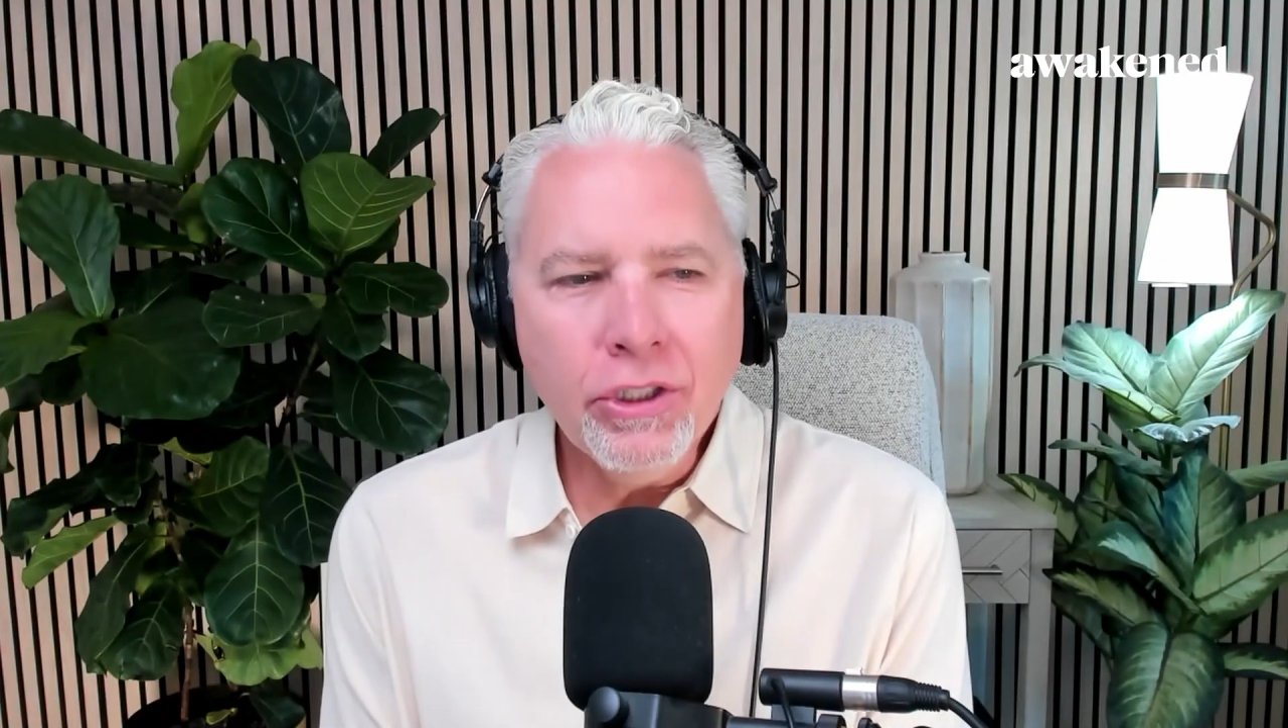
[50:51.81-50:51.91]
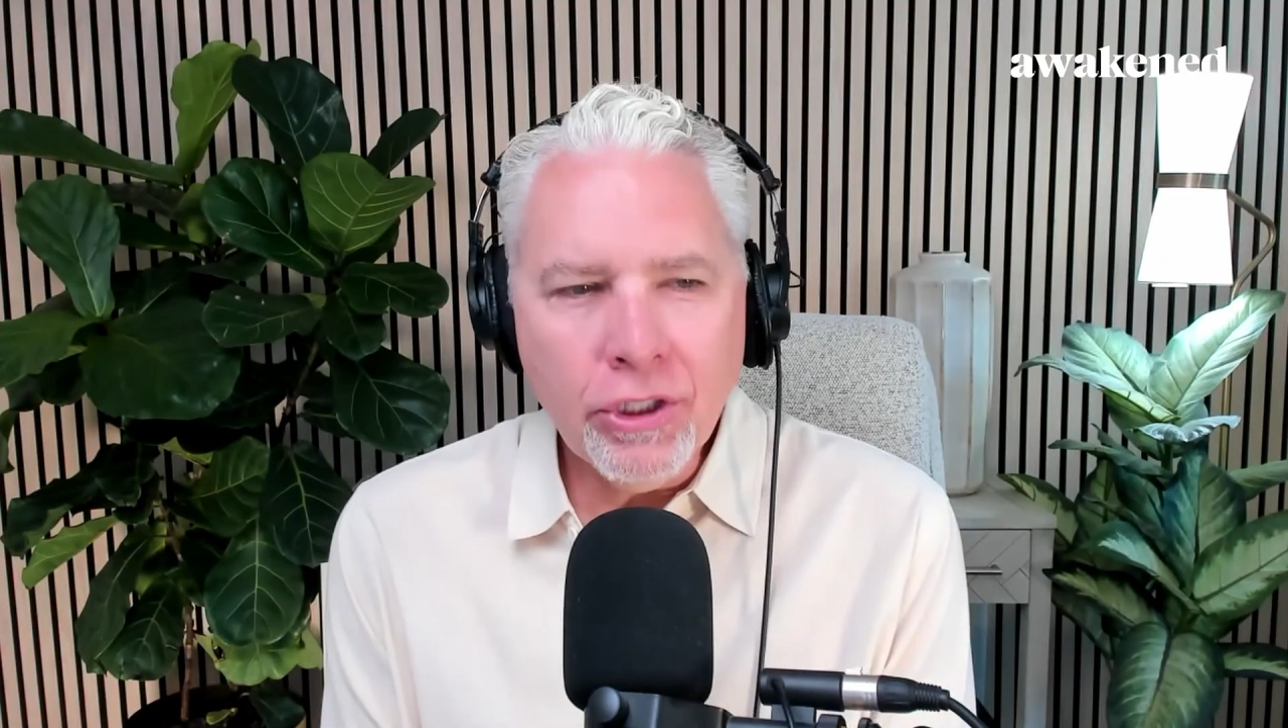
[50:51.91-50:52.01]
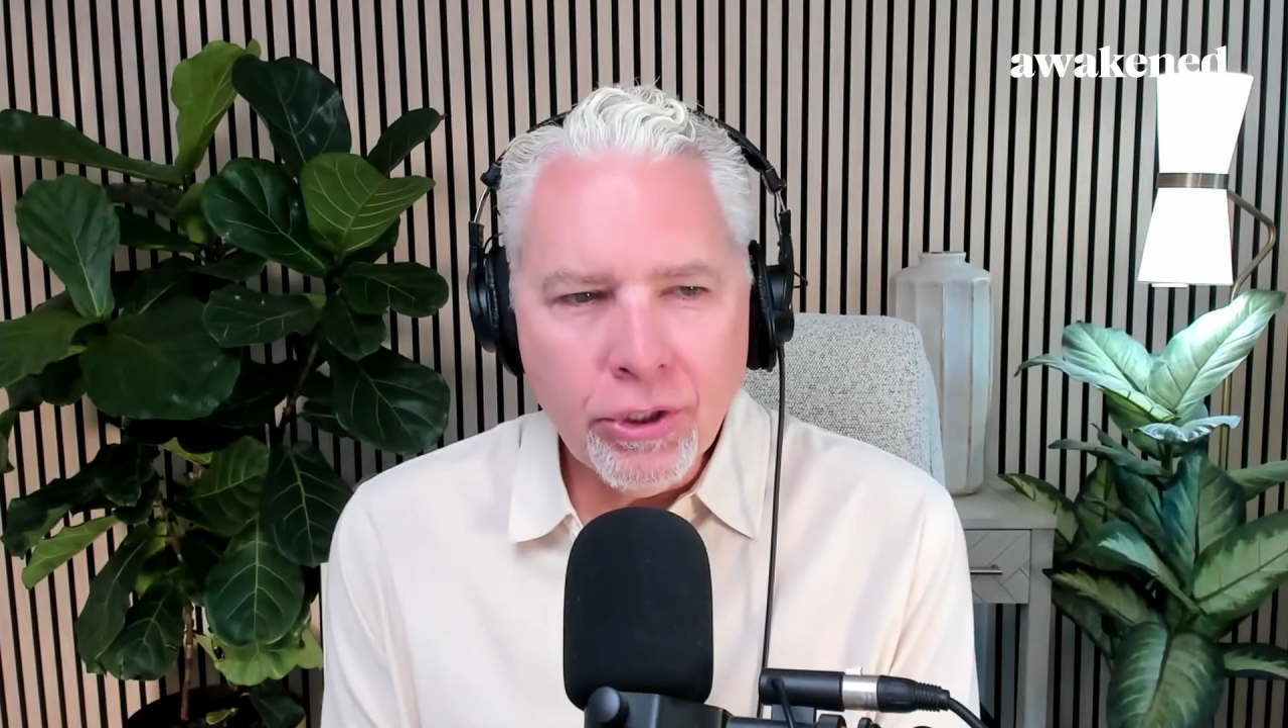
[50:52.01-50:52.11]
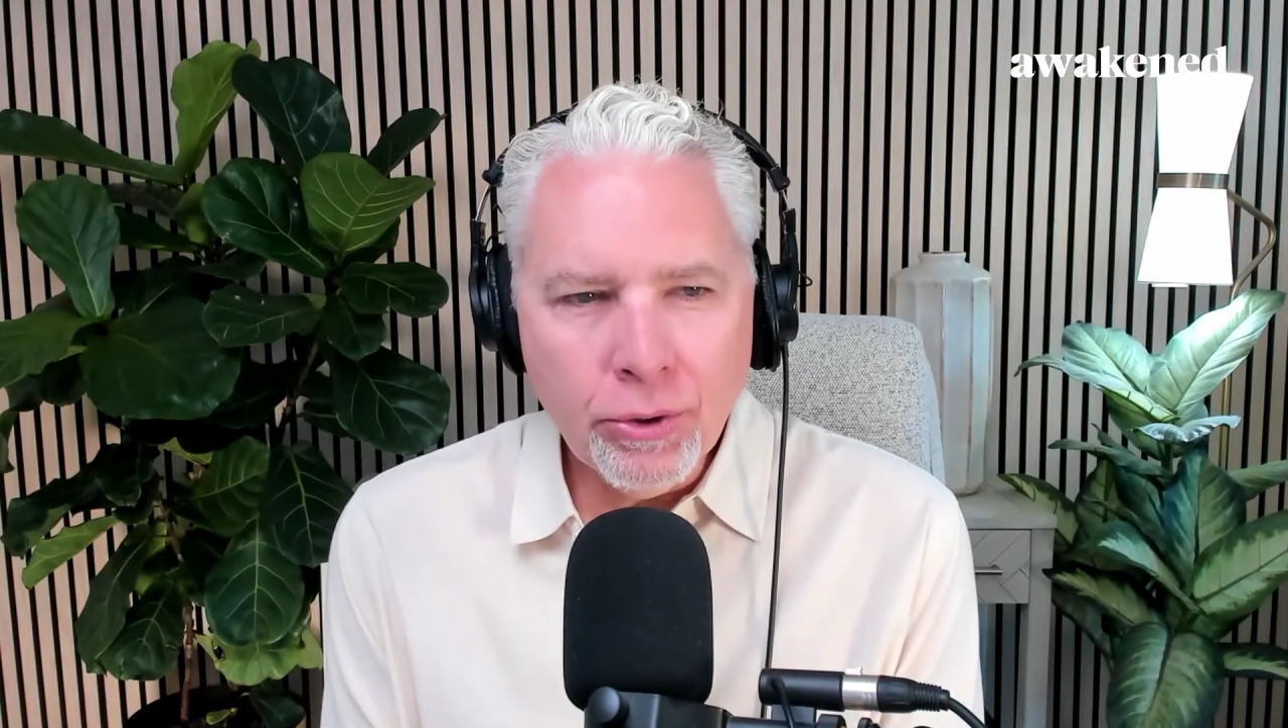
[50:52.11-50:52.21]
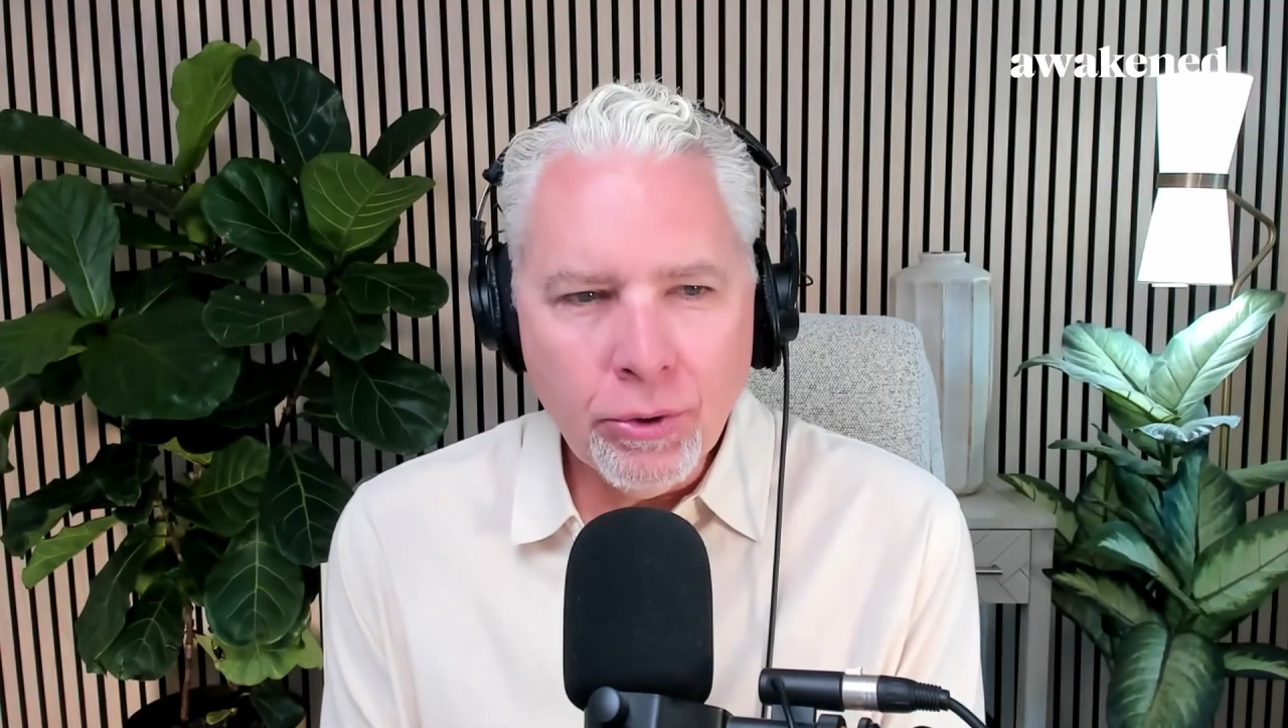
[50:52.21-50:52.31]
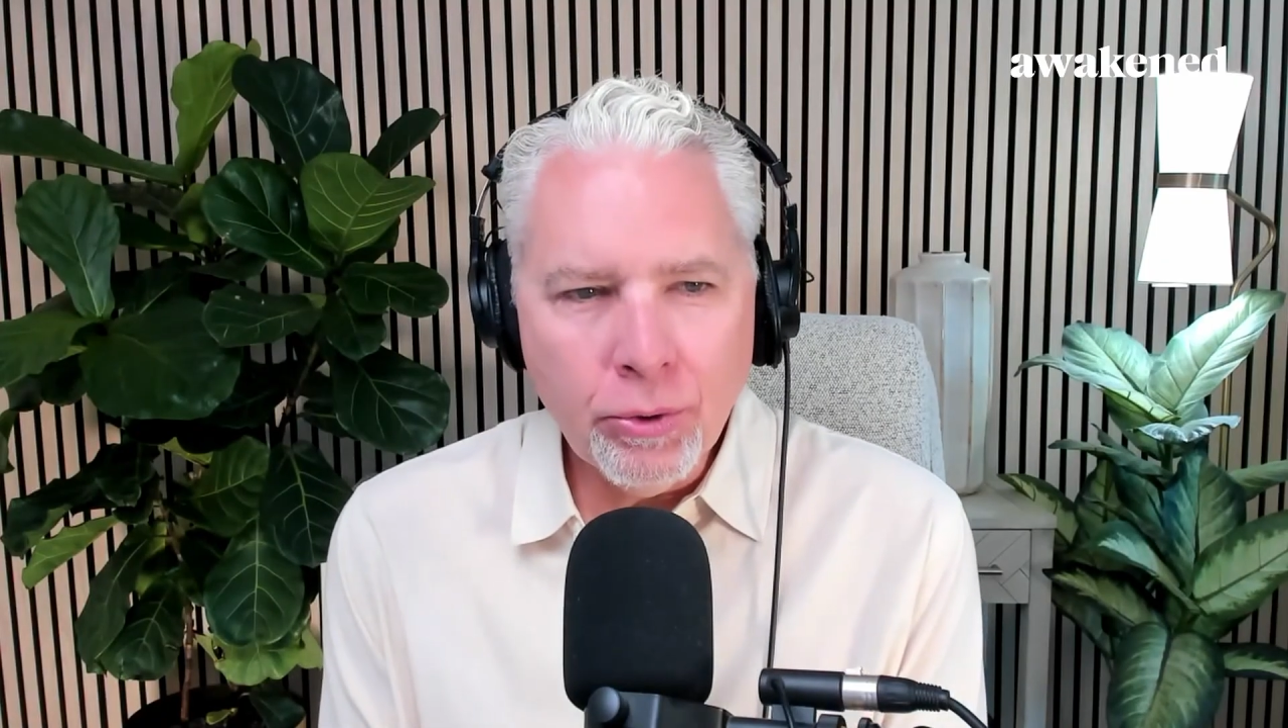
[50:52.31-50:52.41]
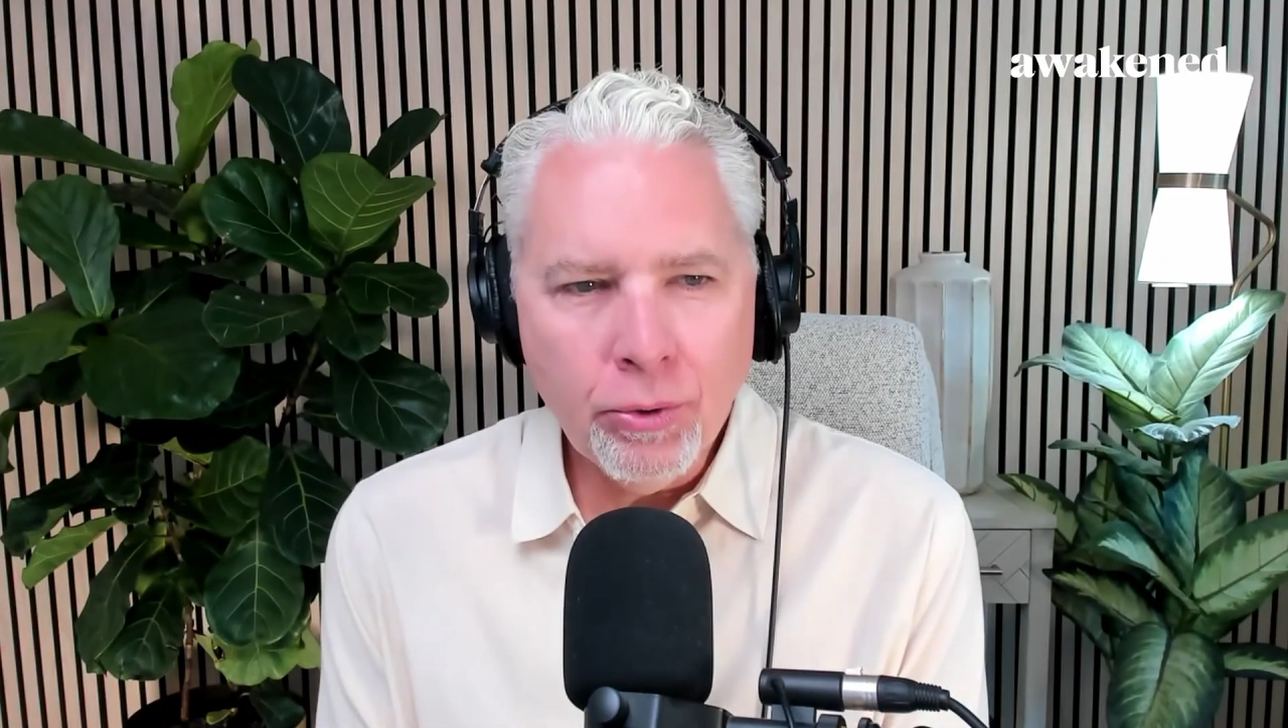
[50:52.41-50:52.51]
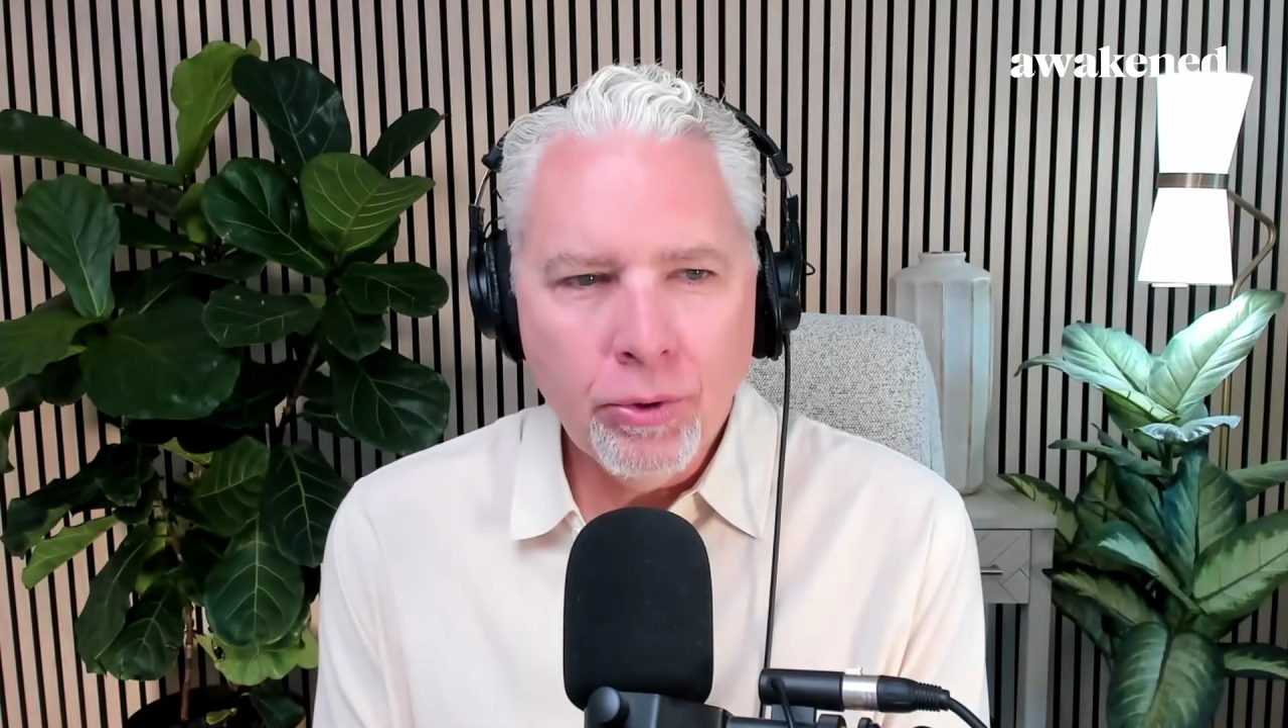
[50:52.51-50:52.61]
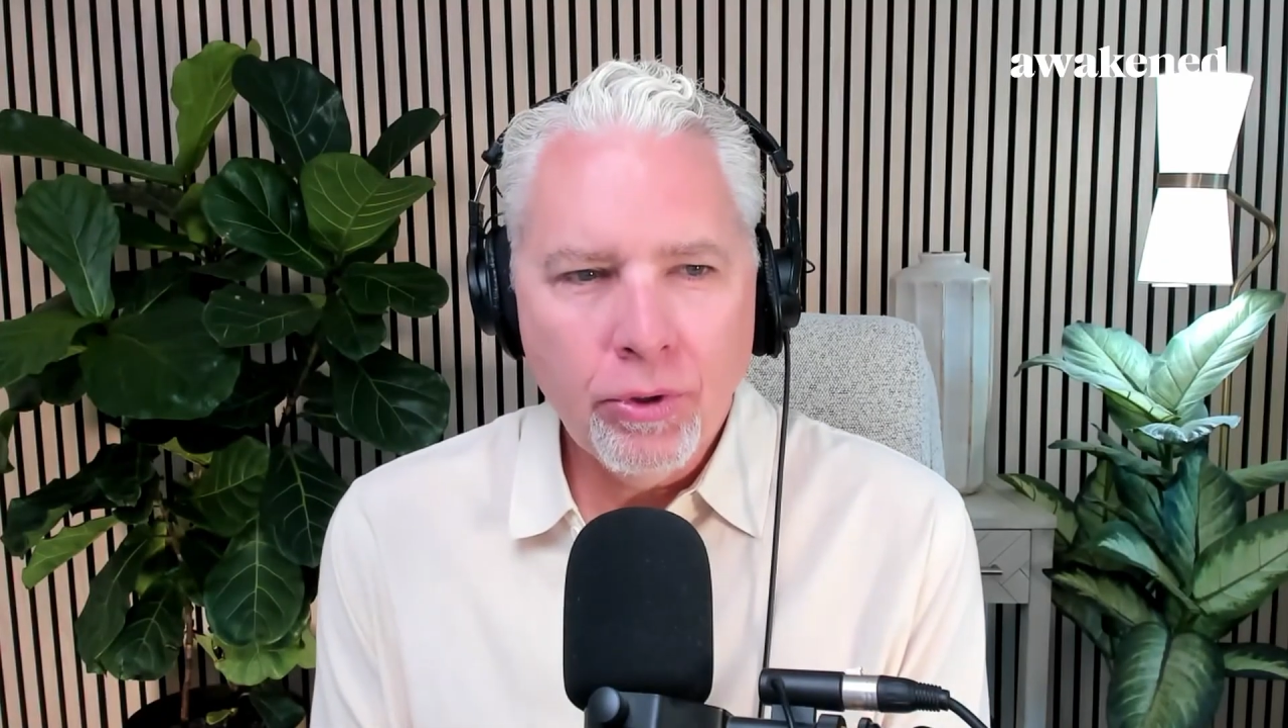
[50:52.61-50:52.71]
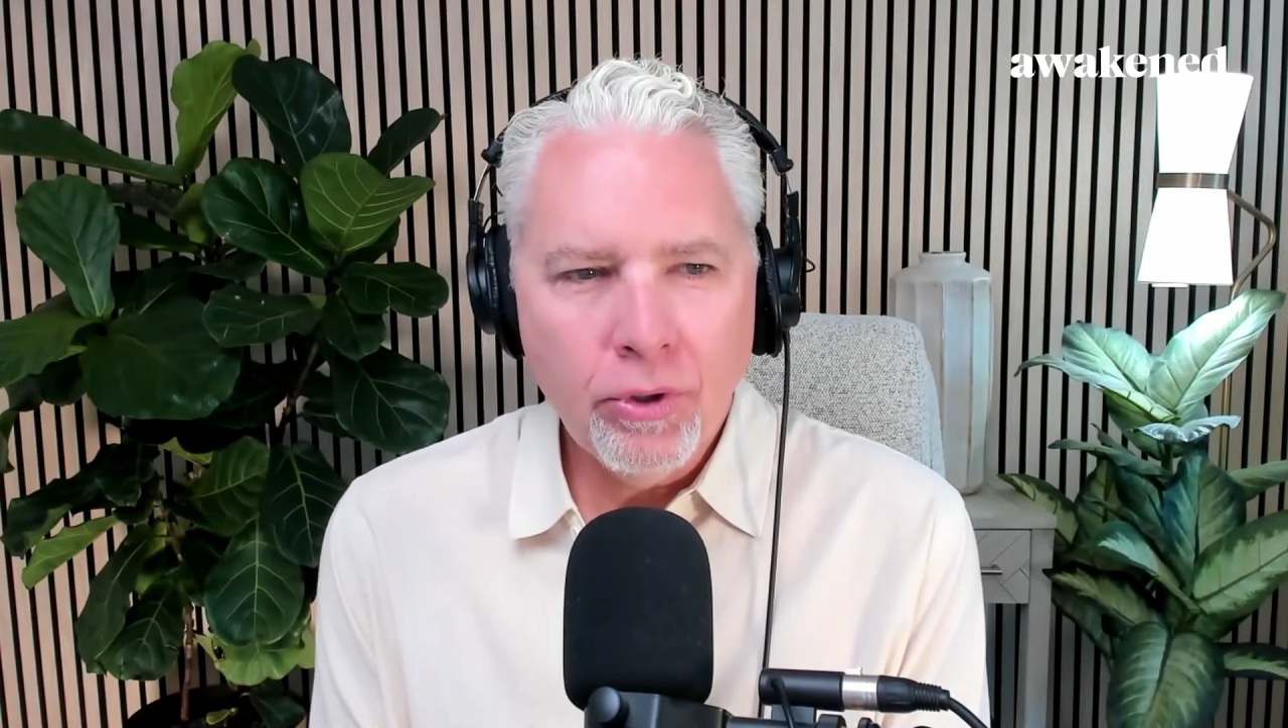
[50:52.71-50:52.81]

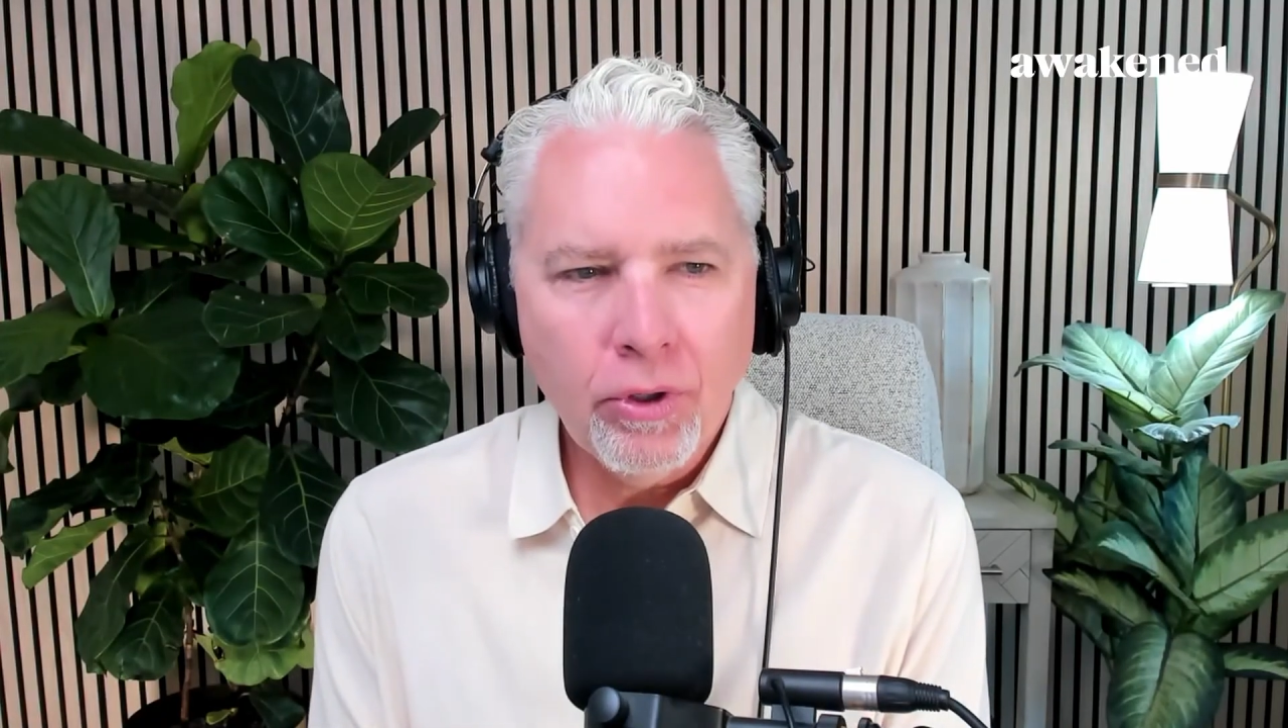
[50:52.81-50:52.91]
you